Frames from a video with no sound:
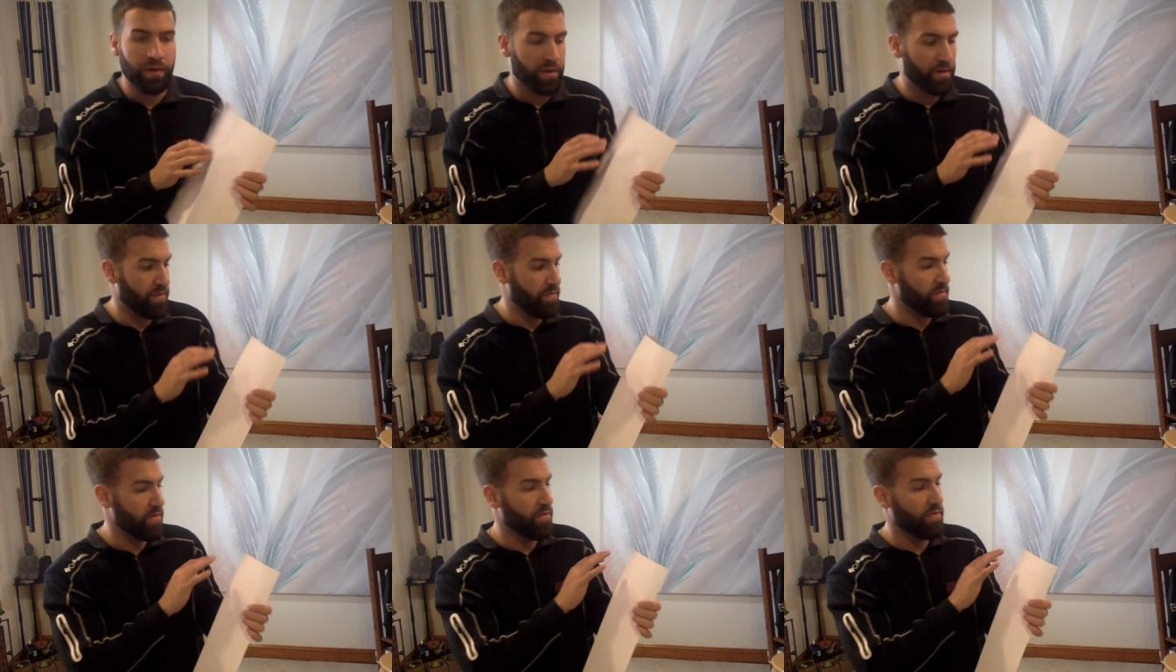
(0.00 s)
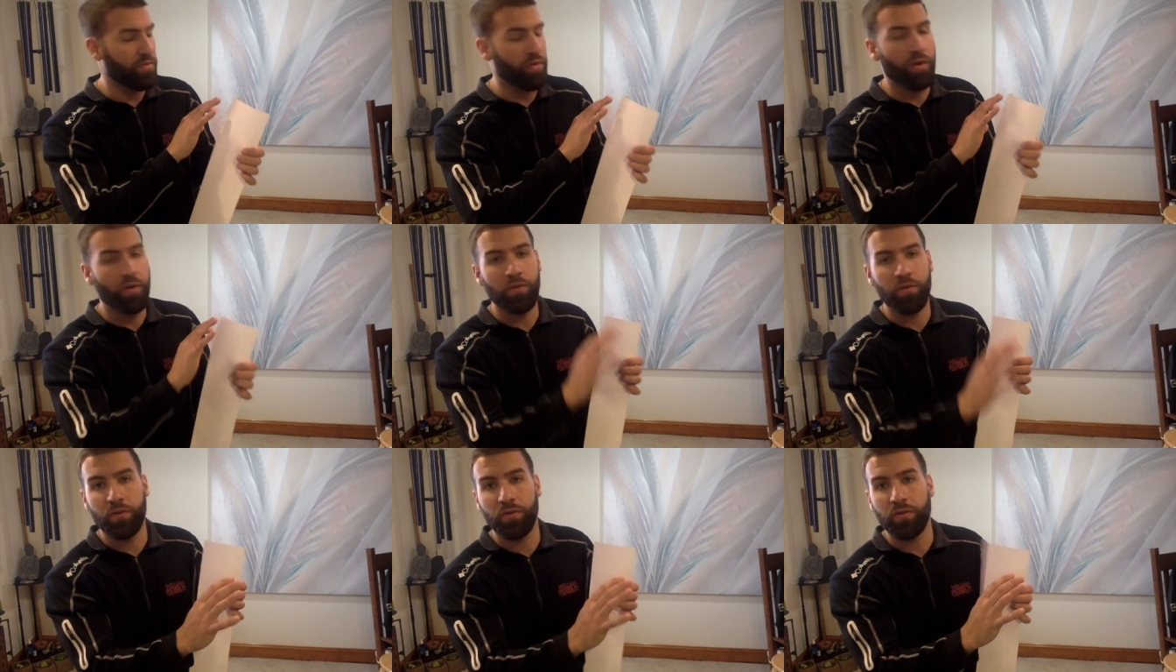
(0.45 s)
If you
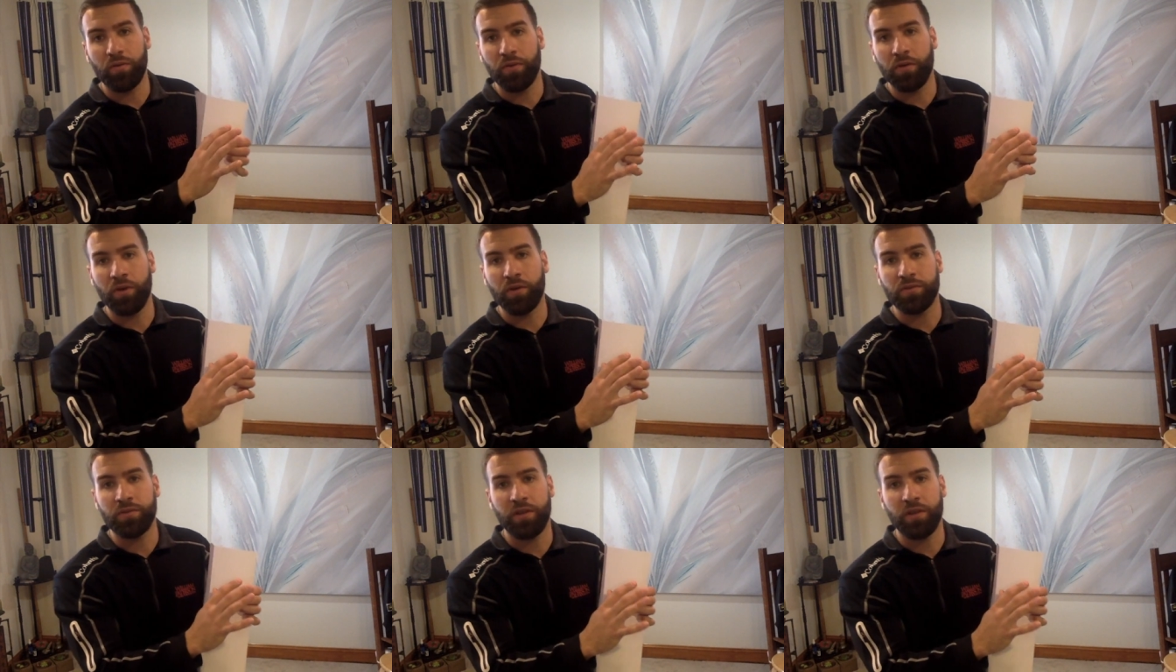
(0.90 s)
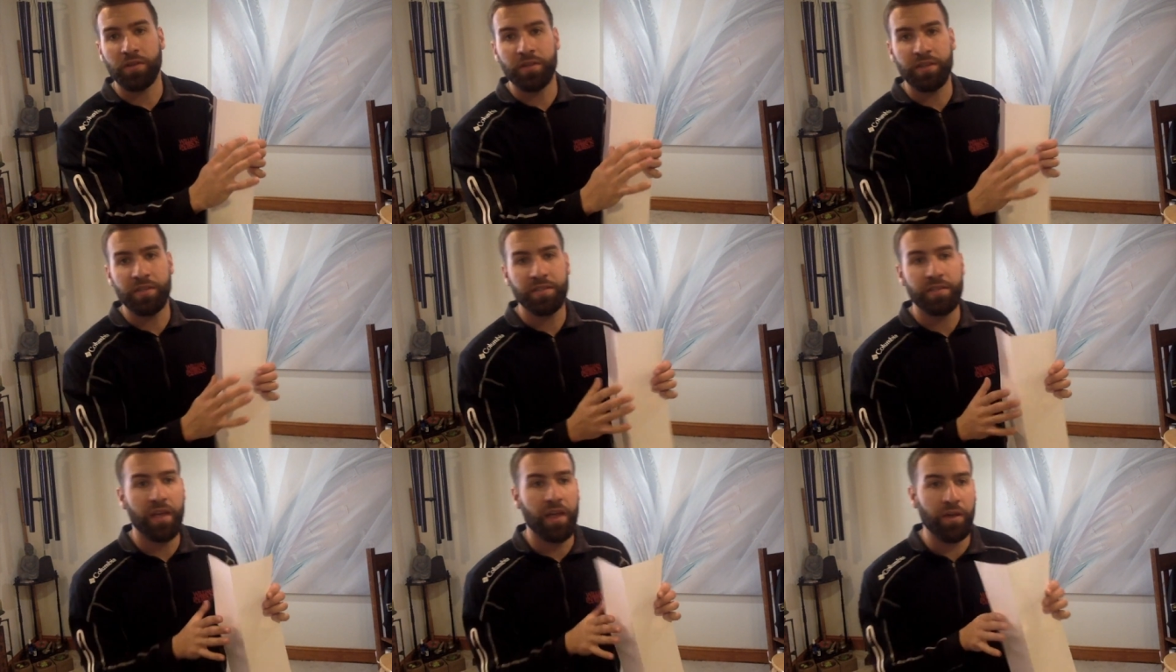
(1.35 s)
wrote notes on
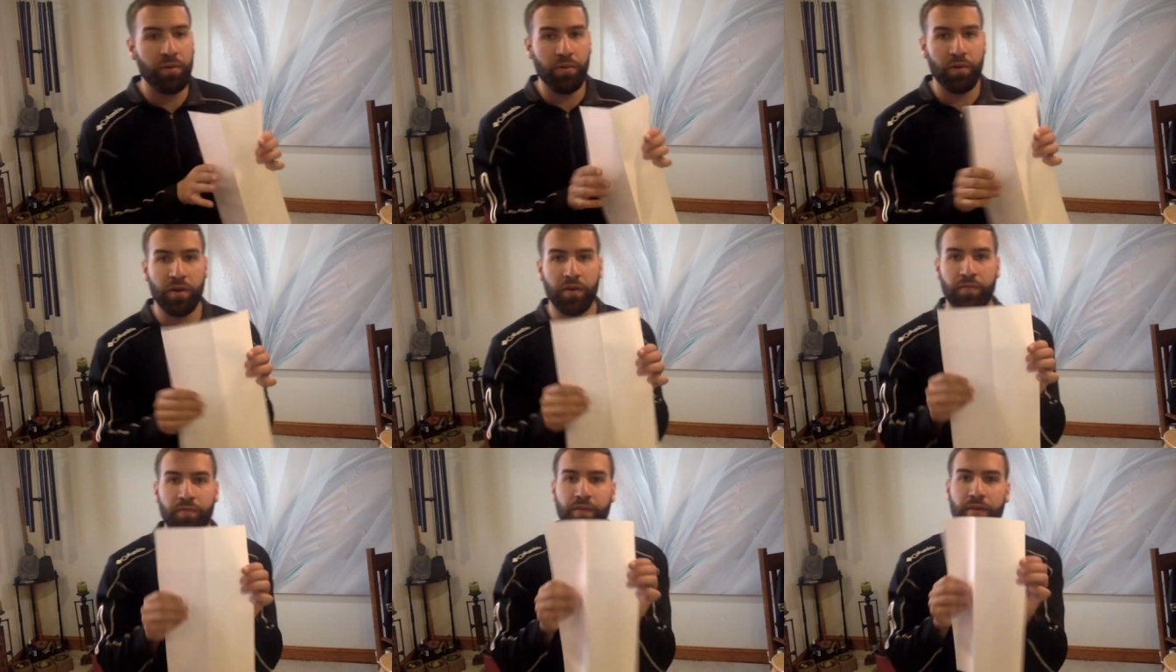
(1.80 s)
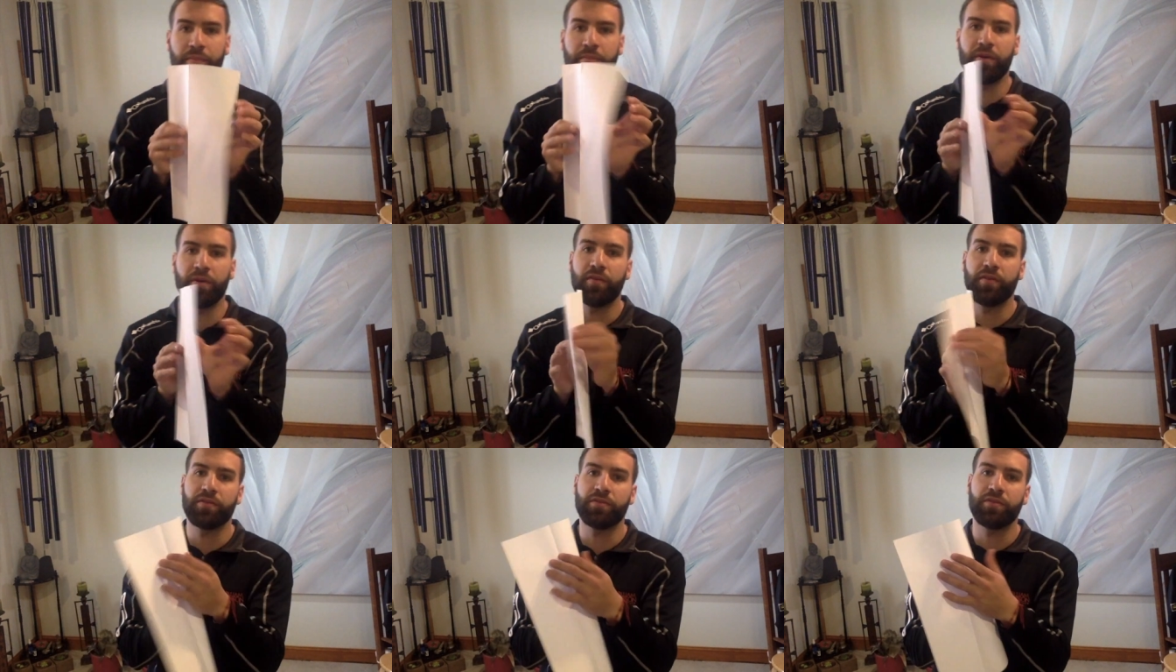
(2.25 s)
this side, we're going to flip it
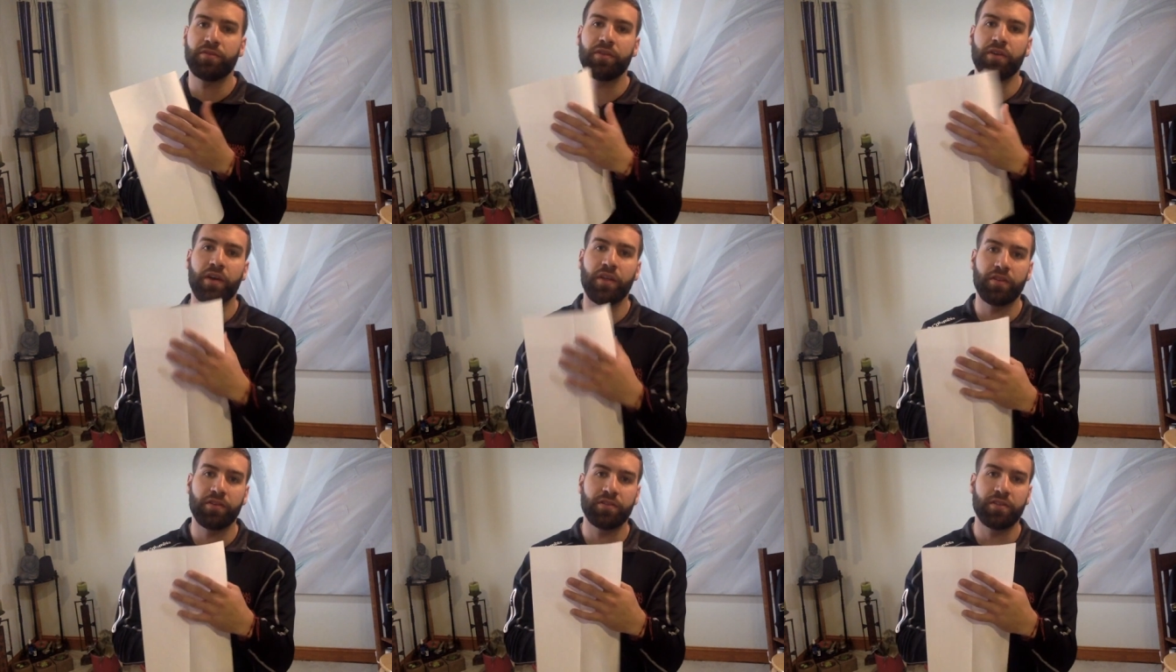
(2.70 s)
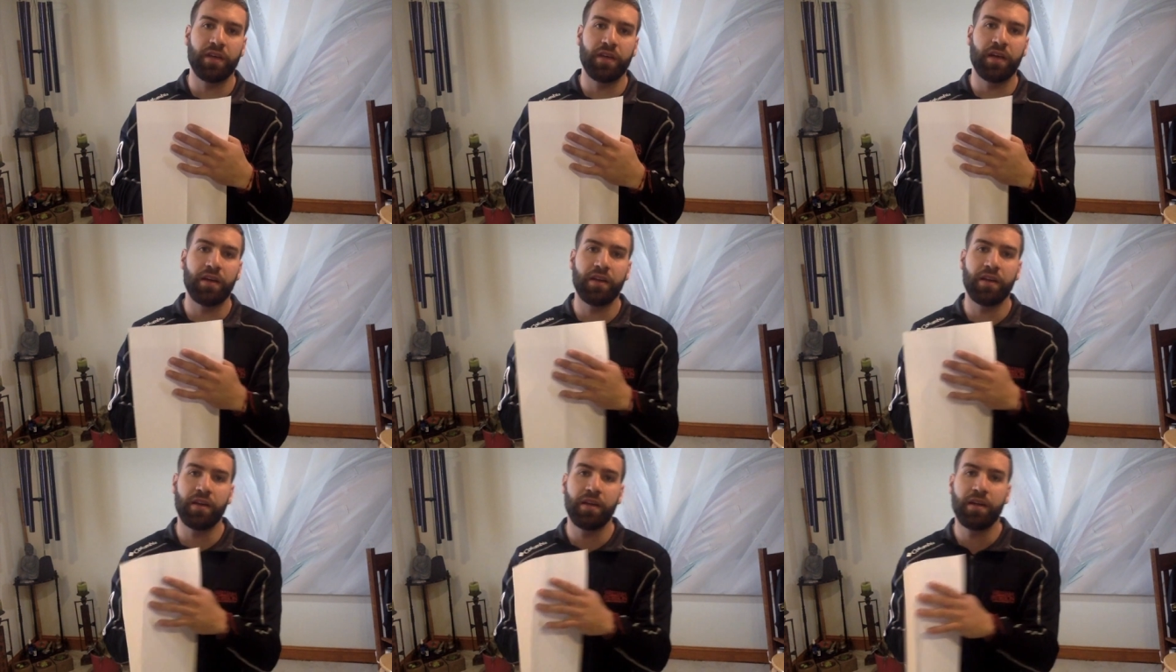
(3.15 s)
over to the other
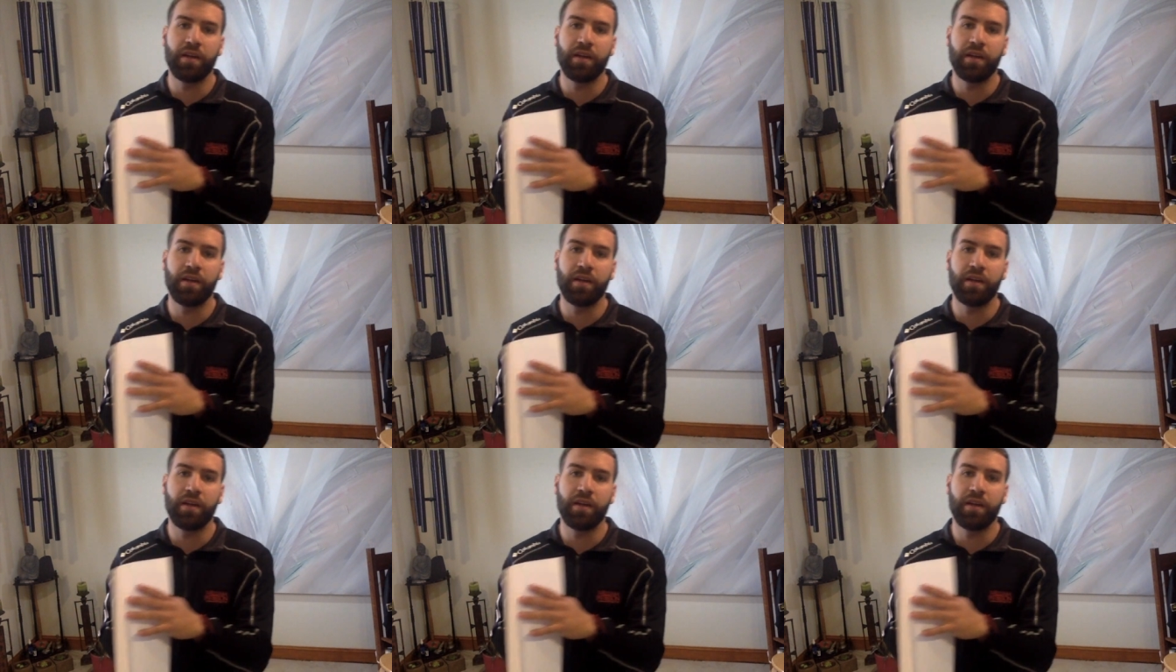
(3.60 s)
side.